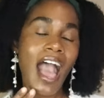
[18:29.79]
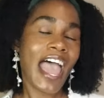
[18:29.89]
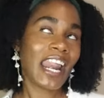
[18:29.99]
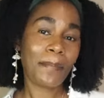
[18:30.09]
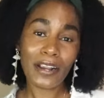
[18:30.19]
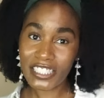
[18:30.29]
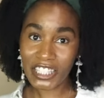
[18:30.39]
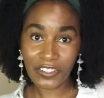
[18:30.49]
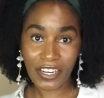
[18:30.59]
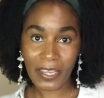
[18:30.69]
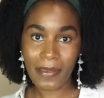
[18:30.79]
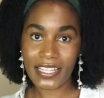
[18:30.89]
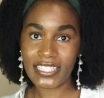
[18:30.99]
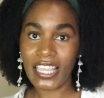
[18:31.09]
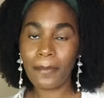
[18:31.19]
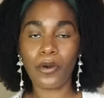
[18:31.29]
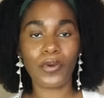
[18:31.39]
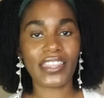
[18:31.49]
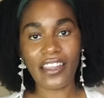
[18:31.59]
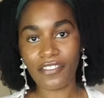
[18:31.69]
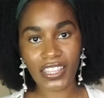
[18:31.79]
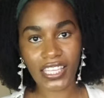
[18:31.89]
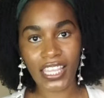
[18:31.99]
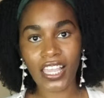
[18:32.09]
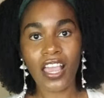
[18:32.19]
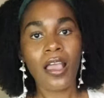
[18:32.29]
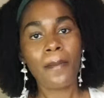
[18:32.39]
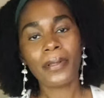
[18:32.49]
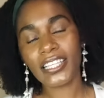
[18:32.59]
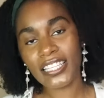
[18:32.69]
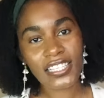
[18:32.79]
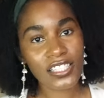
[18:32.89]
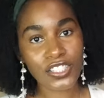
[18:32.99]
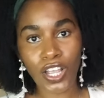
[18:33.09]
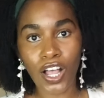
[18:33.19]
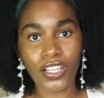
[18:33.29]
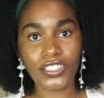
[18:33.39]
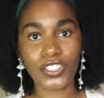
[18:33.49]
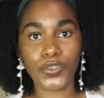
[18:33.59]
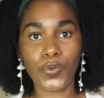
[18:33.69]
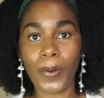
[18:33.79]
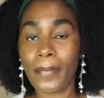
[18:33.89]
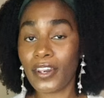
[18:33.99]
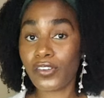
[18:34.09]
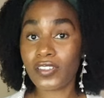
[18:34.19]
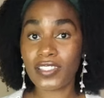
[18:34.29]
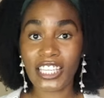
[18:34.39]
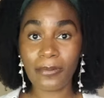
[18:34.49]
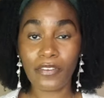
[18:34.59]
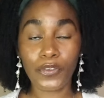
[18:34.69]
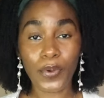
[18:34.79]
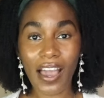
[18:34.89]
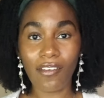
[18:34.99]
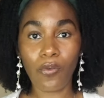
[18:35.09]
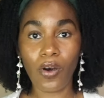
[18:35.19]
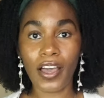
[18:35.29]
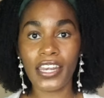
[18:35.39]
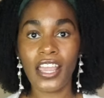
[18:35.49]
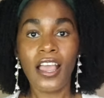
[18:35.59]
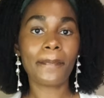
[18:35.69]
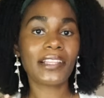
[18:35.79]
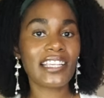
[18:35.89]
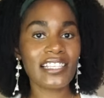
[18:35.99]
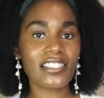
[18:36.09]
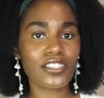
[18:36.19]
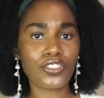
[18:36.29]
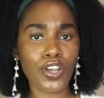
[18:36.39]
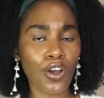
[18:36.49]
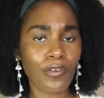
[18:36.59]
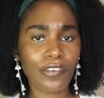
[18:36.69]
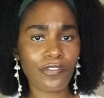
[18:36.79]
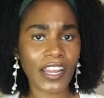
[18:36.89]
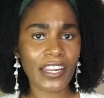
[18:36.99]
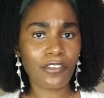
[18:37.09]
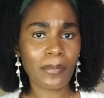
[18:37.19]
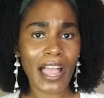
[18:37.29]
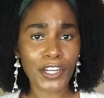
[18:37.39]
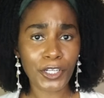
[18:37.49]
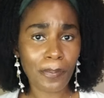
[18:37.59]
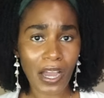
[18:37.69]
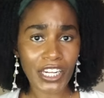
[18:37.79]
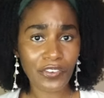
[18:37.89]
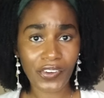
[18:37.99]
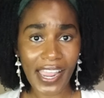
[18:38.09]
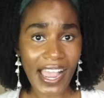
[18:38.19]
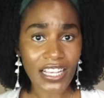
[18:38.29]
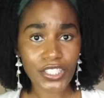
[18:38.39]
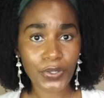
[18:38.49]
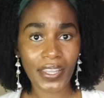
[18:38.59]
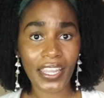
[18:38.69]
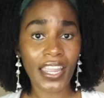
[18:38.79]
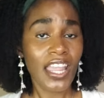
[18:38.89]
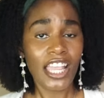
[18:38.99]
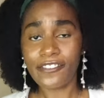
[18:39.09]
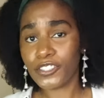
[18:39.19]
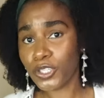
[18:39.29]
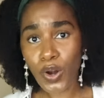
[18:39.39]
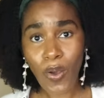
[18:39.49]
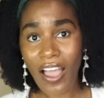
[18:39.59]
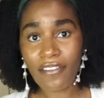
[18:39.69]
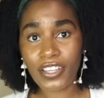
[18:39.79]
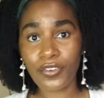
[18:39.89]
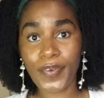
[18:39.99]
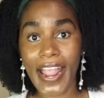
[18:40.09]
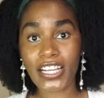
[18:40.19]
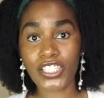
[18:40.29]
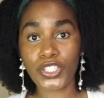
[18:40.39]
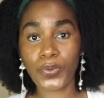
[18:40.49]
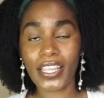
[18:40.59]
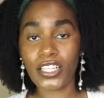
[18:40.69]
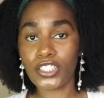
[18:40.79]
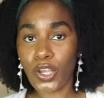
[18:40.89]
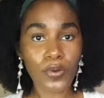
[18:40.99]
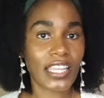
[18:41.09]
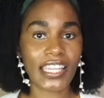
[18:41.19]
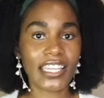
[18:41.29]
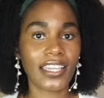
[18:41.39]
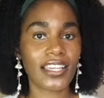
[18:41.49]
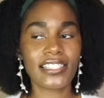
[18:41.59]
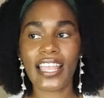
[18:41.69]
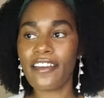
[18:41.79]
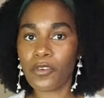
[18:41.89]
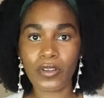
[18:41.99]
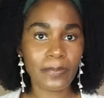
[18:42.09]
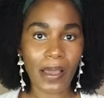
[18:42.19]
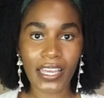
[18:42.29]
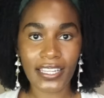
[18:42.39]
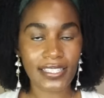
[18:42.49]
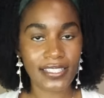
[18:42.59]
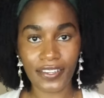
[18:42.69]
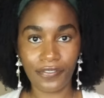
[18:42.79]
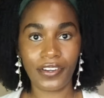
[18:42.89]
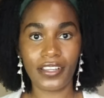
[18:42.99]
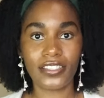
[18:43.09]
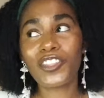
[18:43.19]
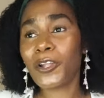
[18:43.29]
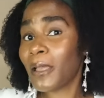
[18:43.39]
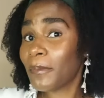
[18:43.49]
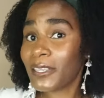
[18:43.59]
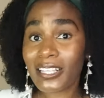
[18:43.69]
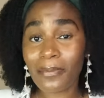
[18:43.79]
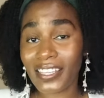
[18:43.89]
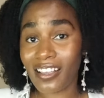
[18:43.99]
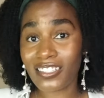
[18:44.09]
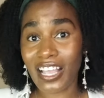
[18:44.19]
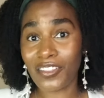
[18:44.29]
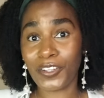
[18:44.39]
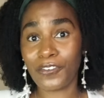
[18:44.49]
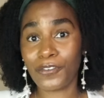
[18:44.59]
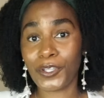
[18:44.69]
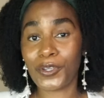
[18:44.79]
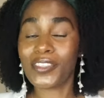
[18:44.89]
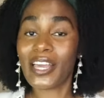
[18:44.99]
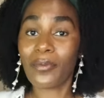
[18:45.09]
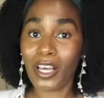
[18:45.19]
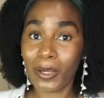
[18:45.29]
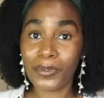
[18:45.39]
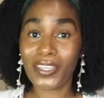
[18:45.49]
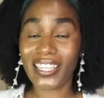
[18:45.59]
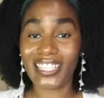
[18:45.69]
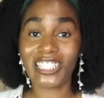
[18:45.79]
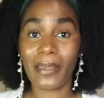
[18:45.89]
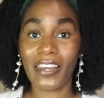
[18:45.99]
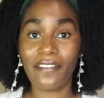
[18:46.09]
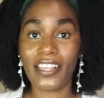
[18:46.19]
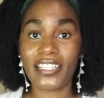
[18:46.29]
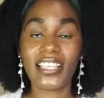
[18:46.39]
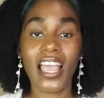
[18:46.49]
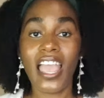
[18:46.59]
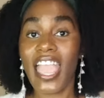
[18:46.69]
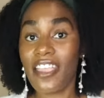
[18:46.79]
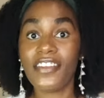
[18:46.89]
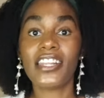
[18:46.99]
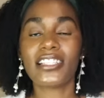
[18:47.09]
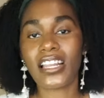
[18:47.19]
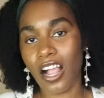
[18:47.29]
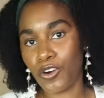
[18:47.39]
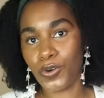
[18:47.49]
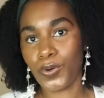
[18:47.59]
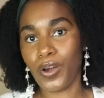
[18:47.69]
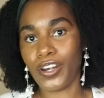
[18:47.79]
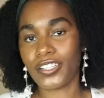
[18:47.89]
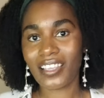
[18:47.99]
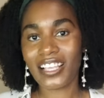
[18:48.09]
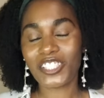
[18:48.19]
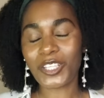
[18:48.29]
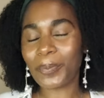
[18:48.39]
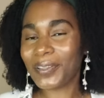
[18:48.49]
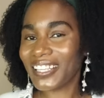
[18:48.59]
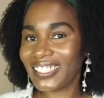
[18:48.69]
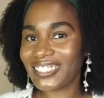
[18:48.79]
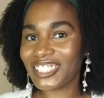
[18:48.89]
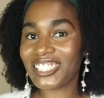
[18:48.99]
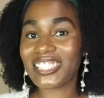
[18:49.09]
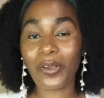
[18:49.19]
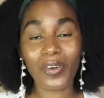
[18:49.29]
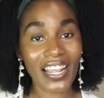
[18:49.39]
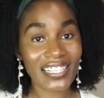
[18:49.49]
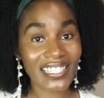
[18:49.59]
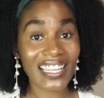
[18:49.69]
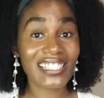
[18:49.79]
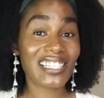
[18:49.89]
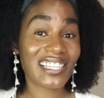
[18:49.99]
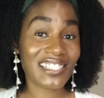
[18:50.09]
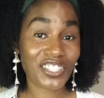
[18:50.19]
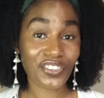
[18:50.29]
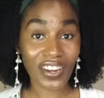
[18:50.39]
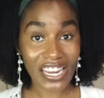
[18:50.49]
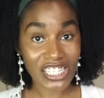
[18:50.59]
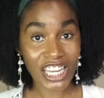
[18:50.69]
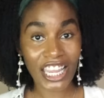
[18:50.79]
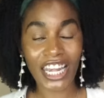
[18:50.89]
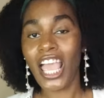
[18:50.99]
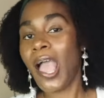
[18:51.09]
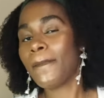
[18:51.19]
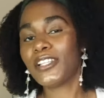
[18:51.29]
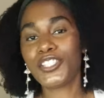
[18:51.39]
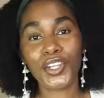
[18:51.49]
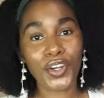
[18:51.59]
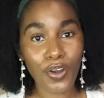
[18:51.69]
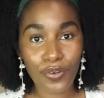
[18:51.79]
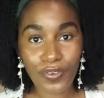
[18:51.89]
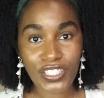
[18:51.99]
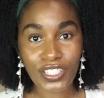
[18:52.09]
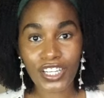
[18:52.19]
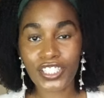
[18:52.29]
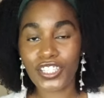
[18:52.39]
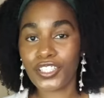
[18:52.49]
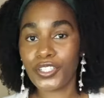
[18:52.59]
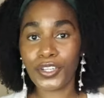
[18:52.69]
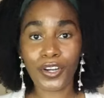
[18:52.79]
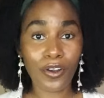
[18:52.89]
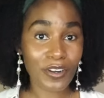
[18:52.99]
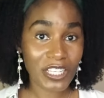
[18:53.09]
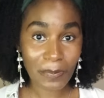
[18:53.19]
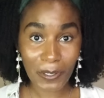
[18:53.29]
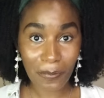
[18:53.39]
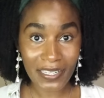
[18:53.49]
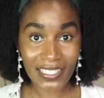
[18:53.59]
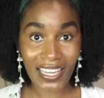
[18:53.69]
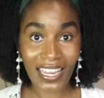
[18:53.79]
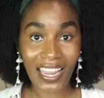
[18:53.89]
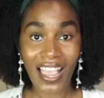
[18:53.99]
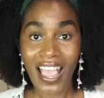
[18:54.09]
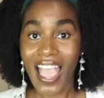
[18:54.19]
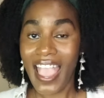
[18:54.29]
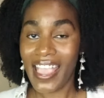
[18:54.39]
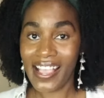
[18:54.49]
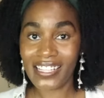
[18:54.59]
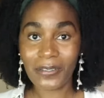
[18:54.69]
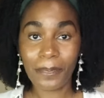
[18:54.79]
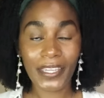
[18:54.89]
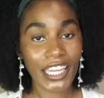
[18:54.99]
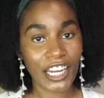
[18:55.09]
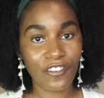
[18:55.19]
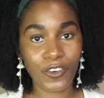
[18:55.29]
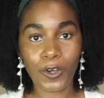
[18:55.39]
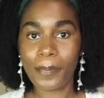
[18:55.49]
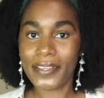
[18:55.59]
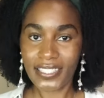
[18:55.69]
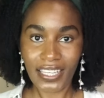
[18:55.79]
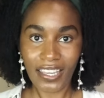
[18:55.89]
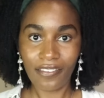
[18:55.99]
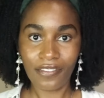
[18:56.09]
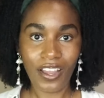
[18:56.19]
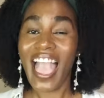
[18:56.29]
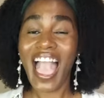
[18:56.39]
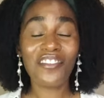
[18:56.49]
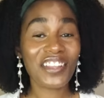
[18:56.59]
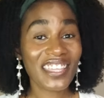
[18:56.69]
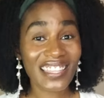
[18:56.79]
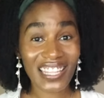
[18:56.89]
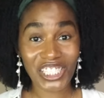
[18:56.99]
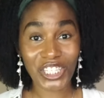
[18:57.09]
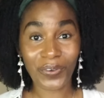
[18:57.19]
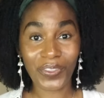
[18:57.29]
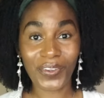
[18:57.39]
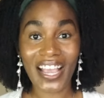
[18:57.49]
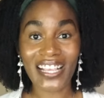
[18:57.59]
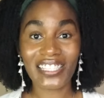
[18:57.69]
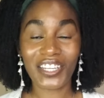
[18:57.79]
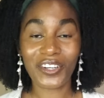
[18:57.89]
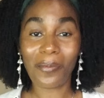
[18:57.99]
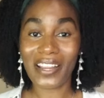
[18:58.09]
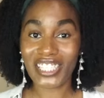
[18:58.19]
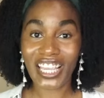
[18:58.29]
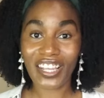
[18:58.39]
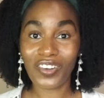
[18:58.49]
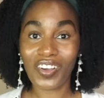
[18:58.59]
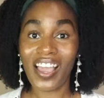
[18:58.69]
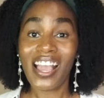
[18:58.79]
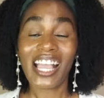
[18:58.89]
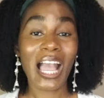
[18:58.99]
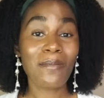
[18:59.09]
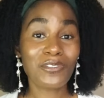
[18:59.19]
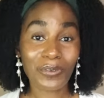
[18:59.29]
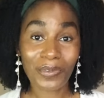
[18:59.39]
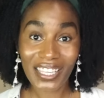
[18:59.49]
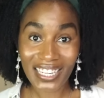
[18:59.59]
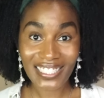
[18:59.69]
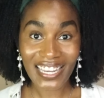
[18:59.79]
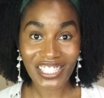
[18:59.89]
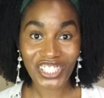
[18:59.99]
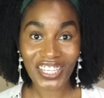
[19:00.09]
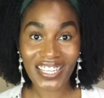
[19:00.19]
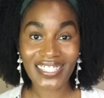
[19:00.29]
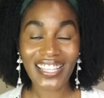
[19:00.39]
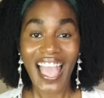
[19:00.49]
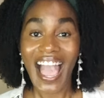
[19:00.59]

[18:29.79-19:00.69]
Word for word: And I personally recommend it, but with everything, please consult your medical team if you have one. Please don't refrain from how your body reacts to it. If you don't have a good reaction to it, don't take it, because everyone's body is different. There might be something else out there for you that will help you get these benefits if it is not Oka water. So please just take what I say into consideration, but do your own research, do your own experimenting, and be careful, be safe. Everything that I share with you guys here on my channel comes from good intentions.